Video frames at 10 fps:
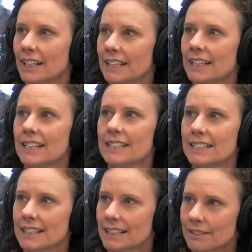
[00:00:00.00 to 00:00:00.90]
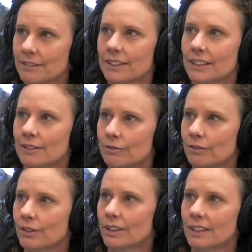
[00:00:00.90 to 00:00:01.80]
Like it is significant
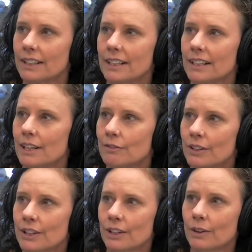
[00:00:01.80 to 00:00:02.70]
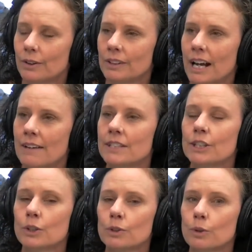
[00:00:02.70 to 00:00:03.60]
for for their whole lives,
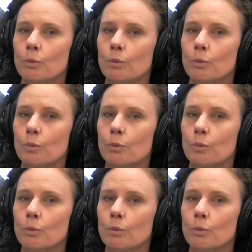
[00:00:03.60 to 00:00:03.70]
and so to